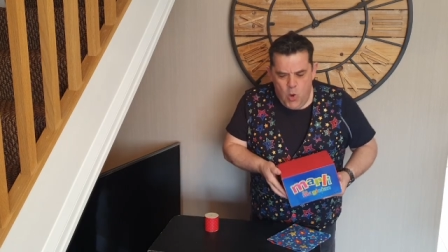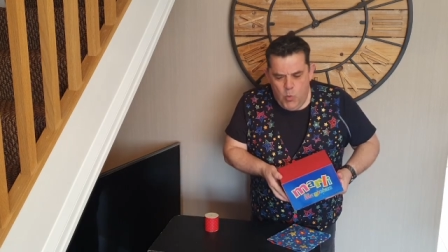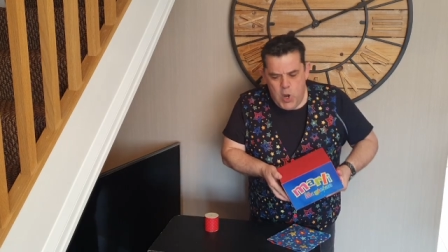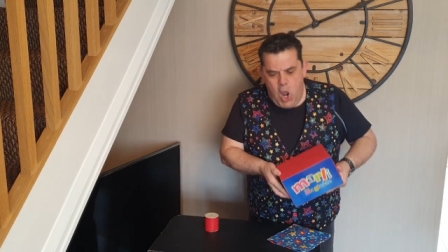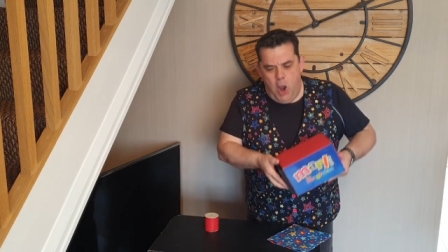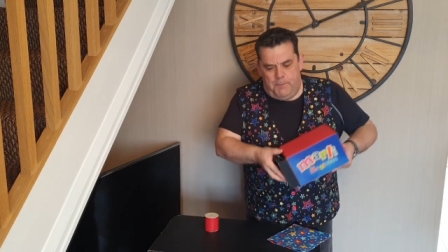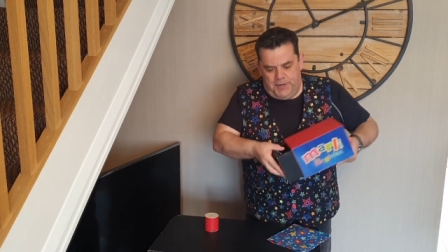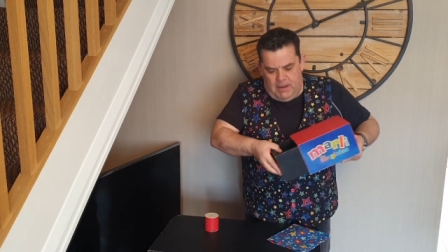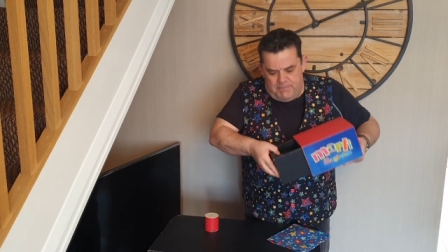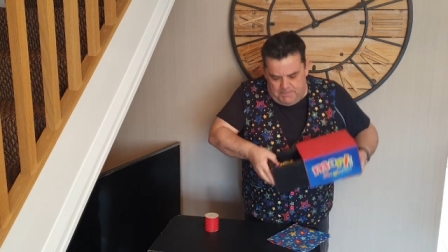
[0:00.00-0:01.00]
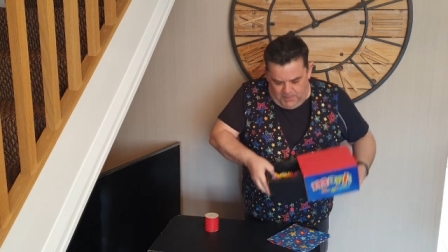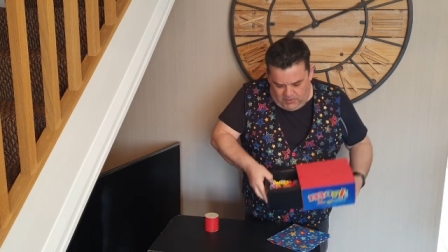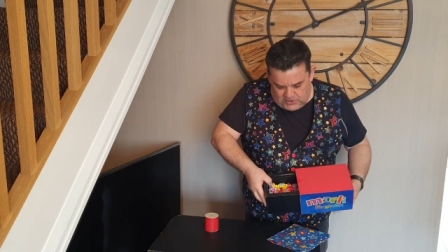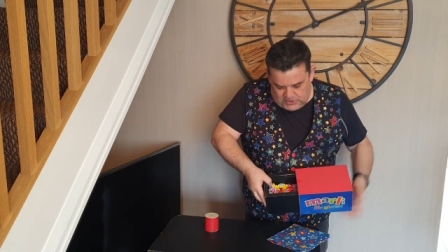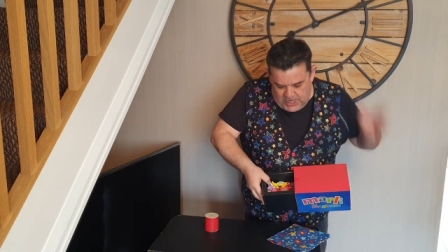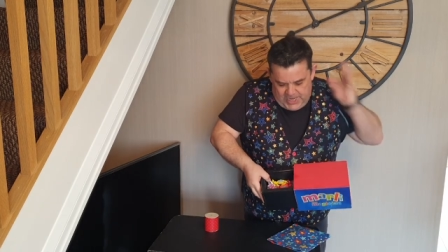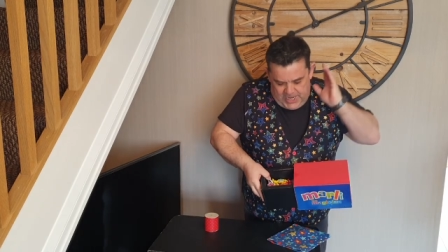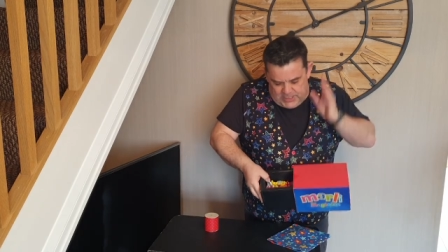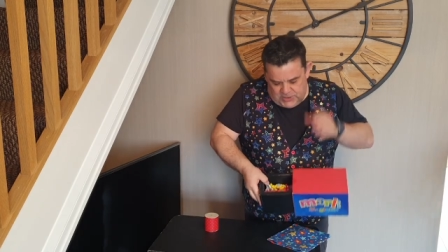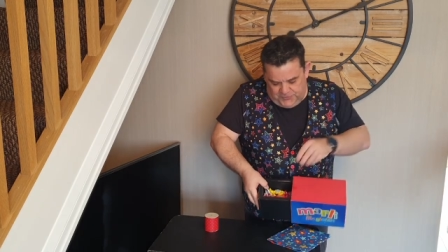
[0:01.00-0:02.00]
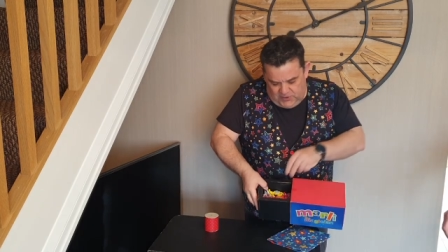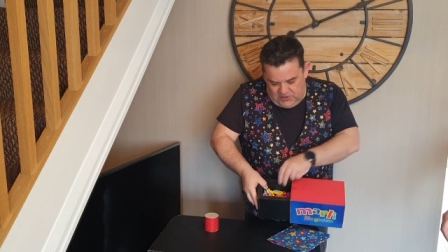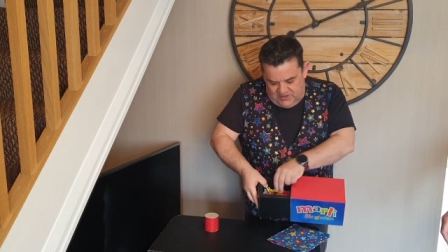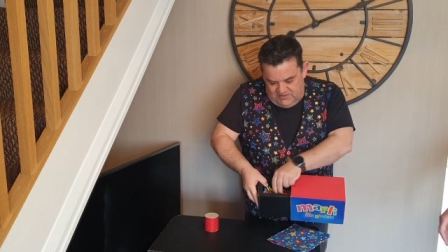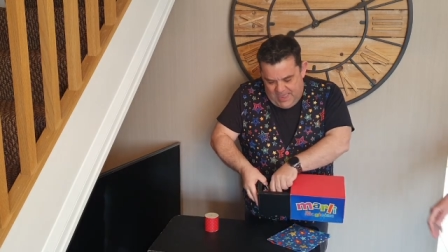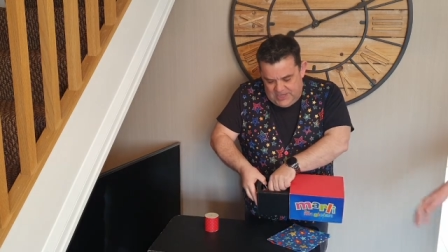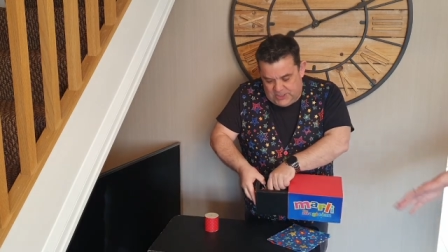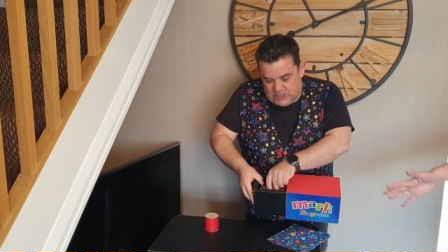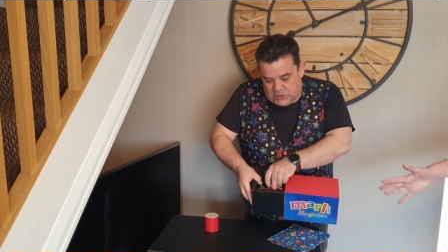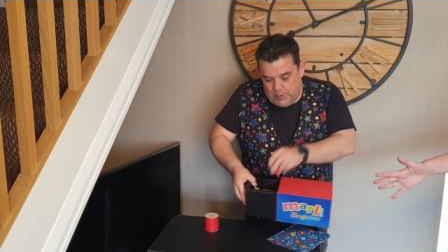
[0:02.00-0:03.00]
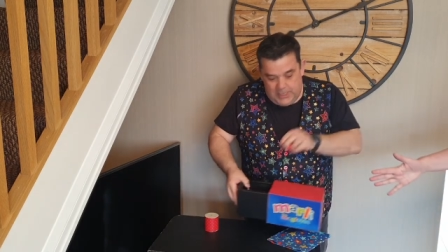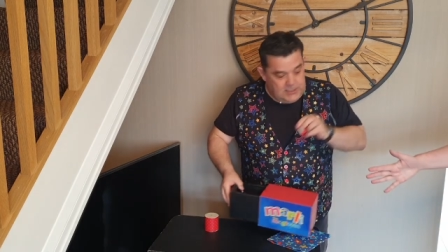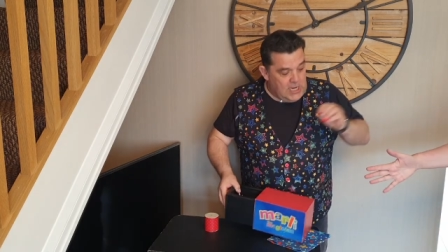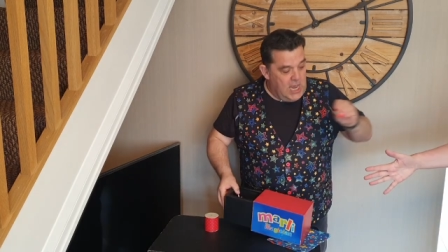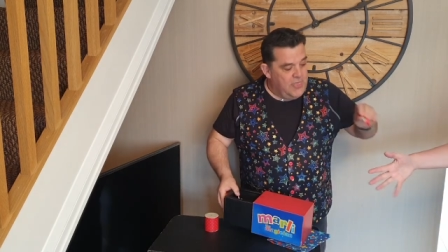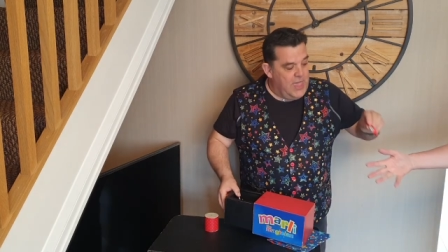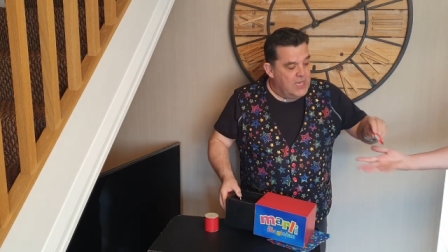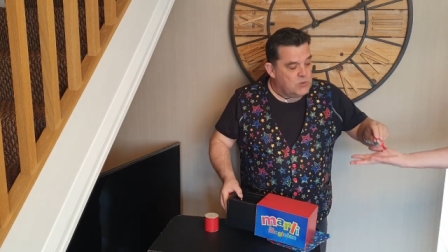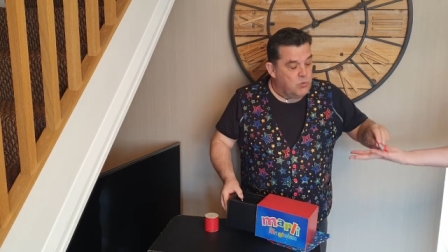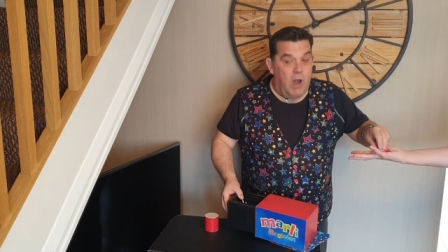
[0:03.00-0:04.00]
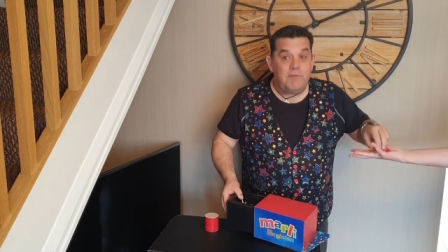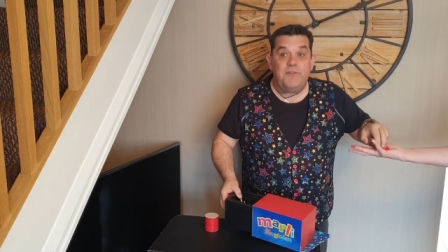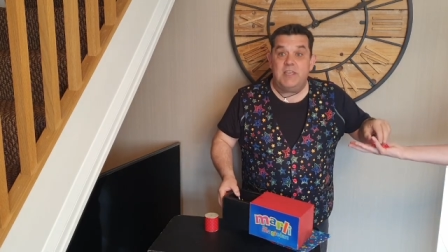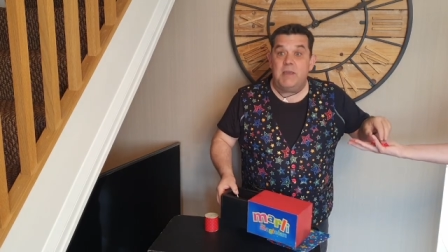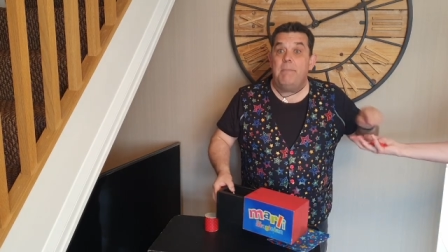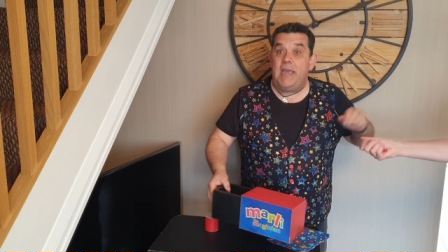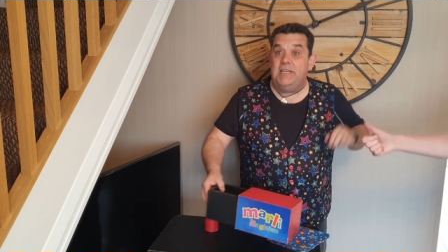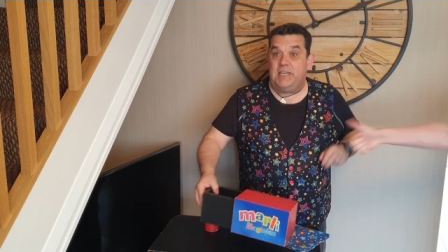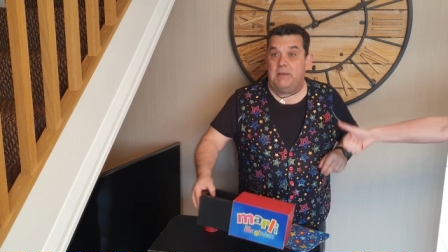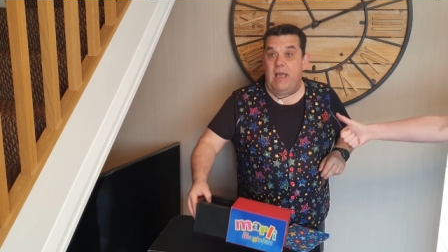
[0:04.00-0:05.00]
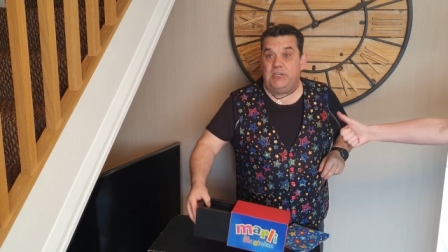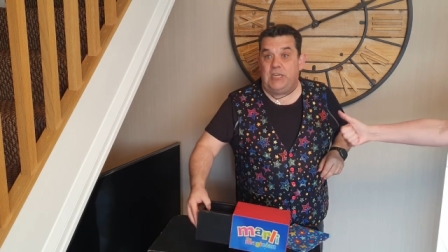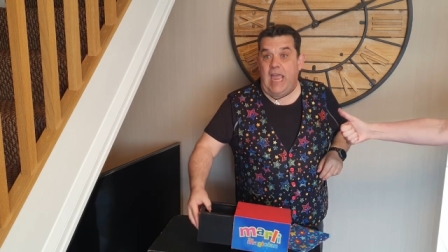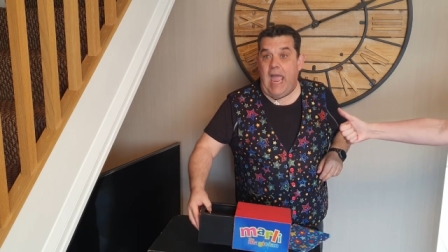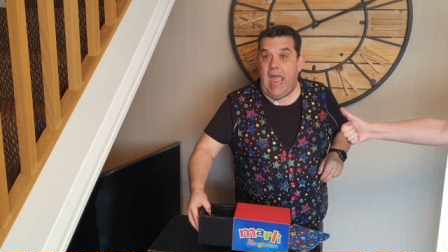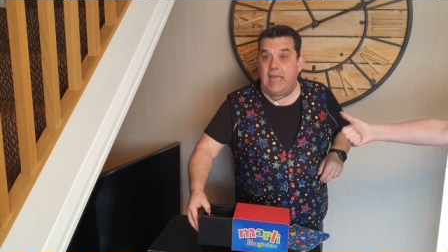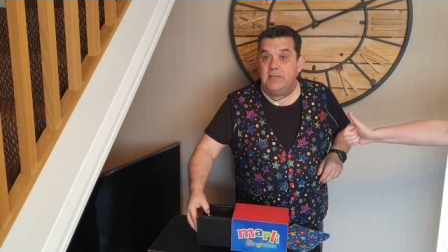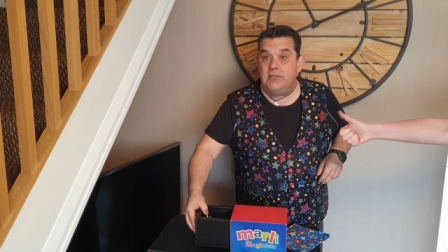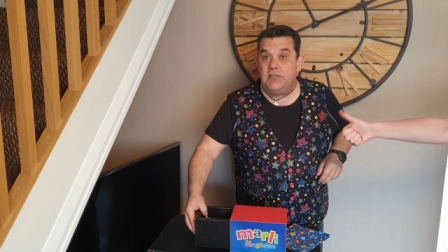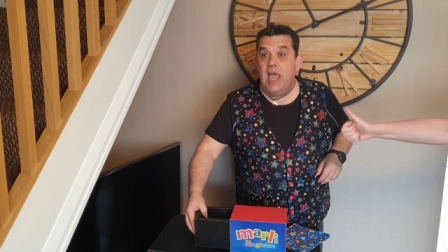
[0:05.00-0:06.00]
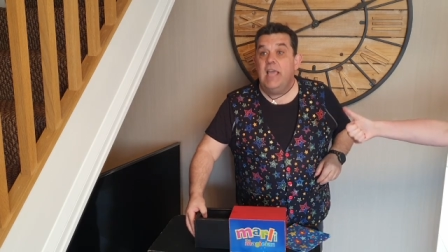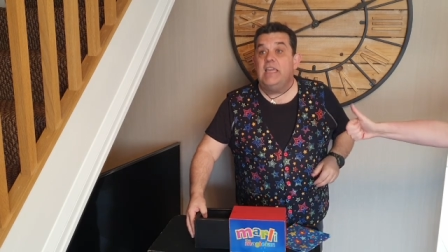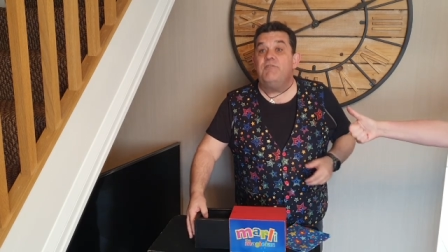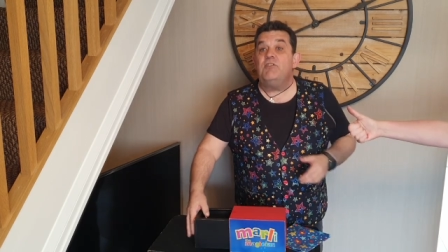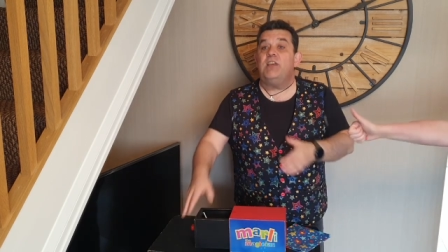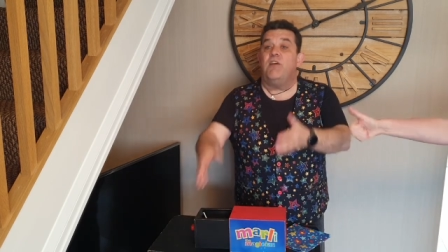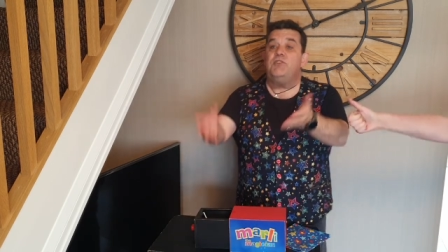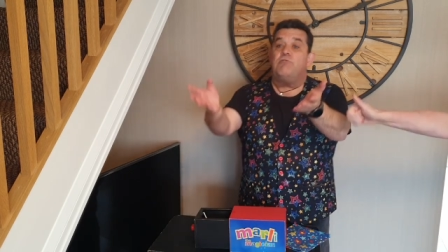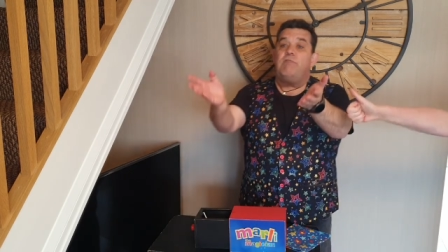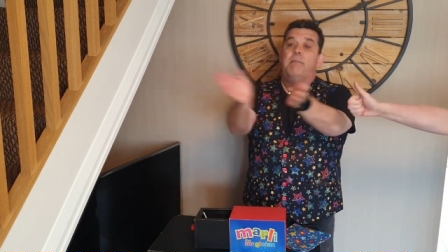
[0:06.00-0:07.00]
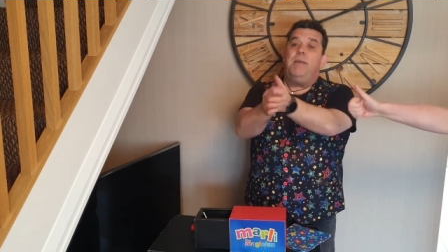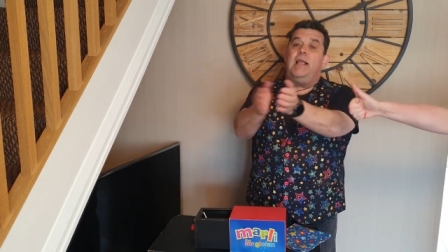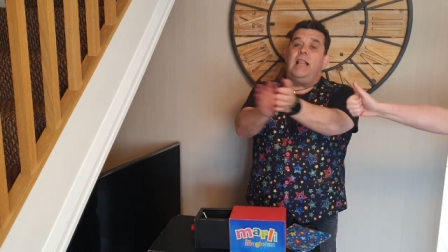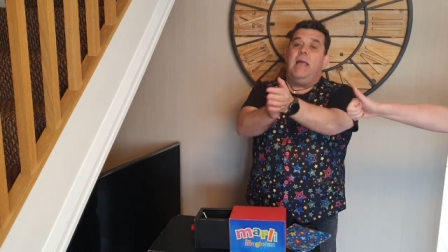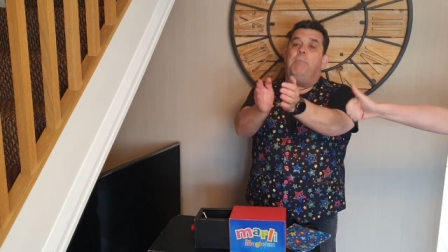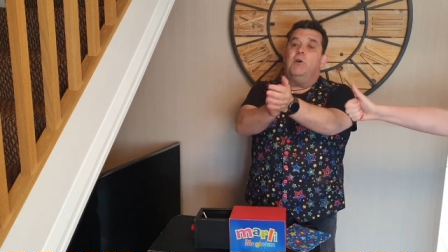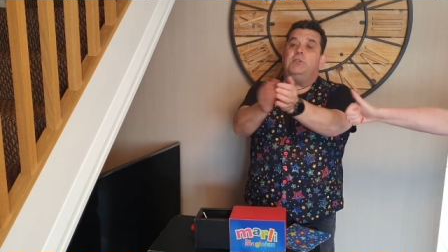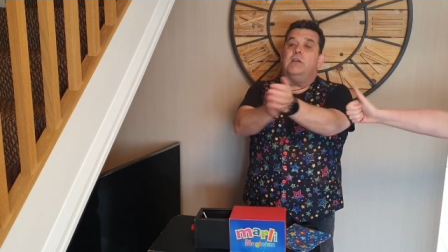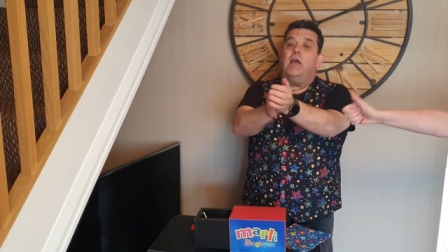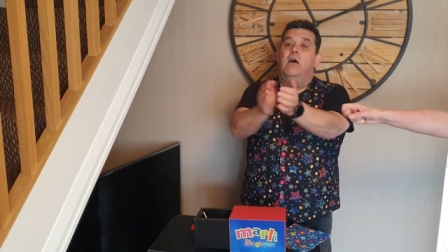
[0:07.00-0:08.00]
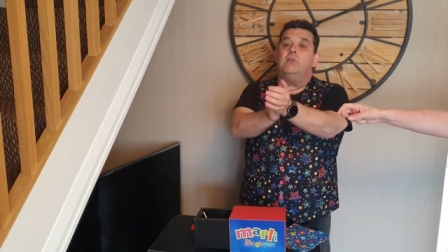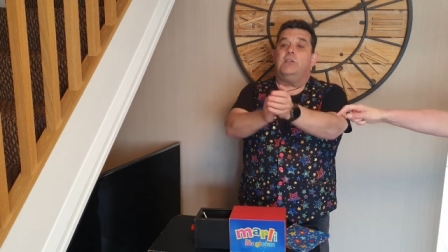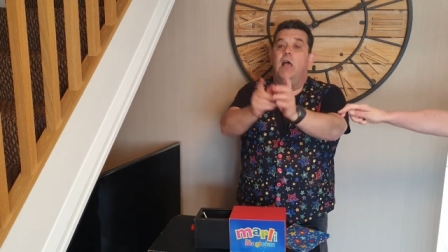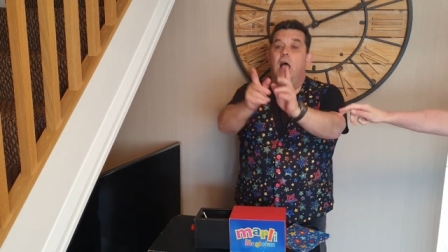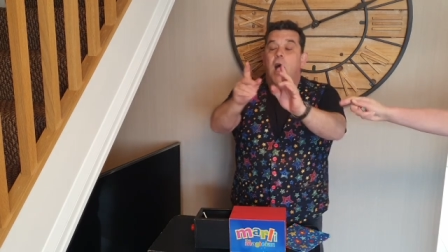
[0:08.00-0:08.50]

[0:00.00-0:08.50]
We open up the box. It's full of magic sweets. There's one for the amazing magic hands. Give yourselves a great big clap, boys and girls.